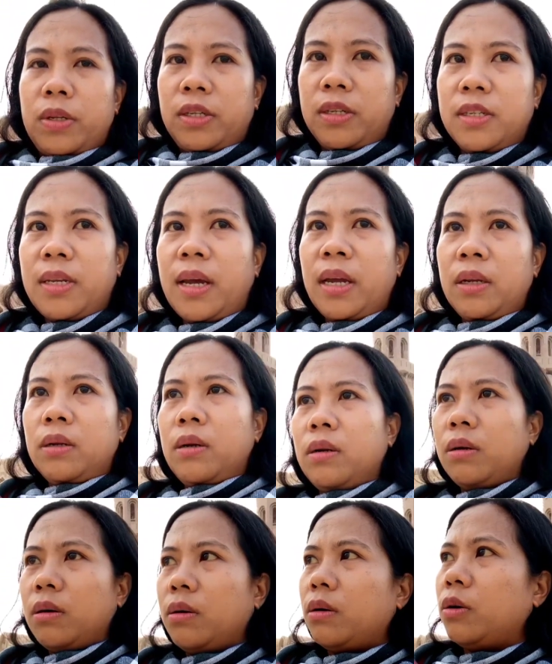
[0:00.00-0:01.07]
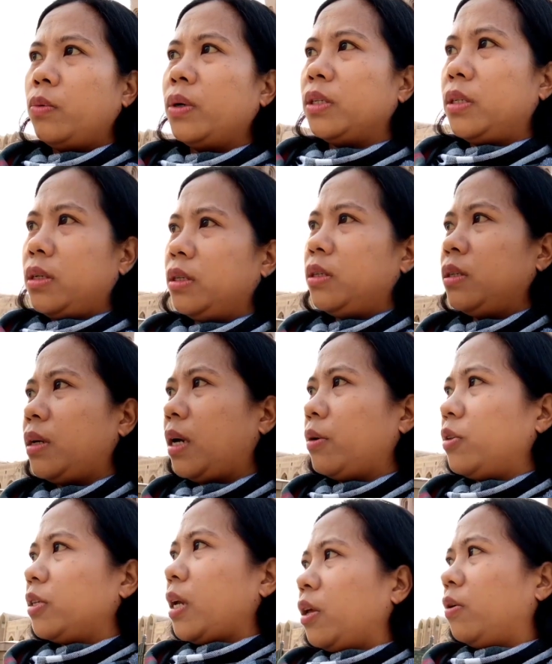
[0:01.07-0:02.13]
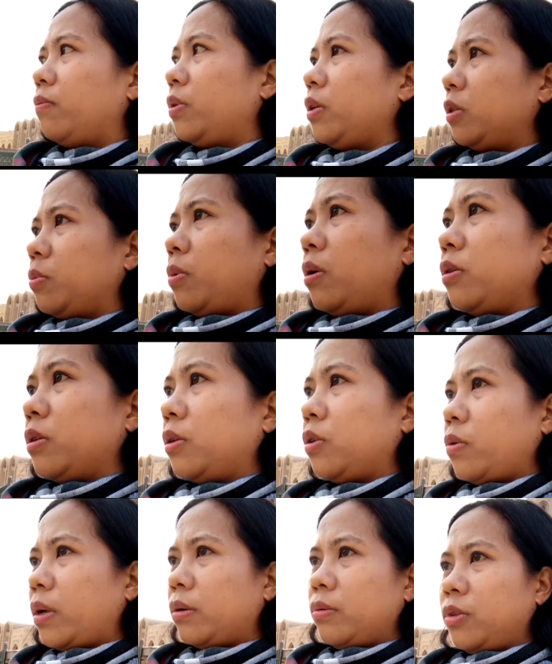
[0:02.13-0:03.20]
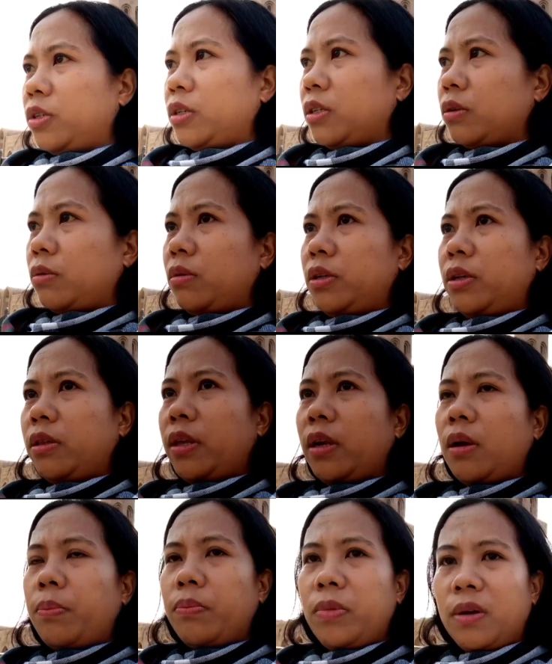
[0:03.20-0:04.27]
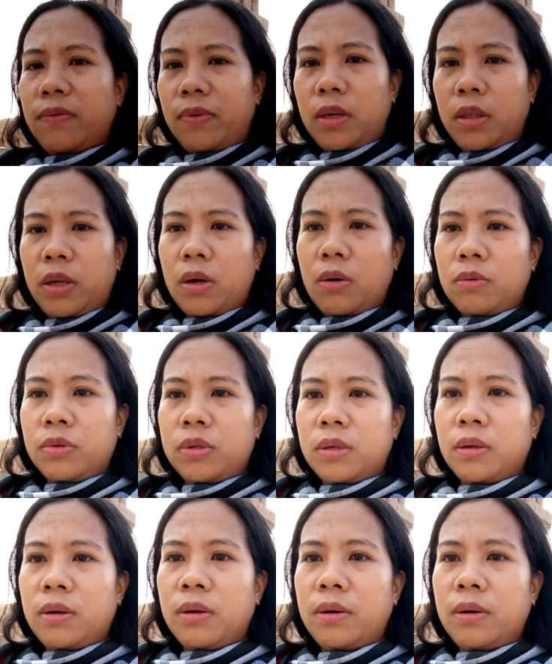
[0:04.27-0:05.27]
inside or what's in outside of this mosque, so I could just only take up videos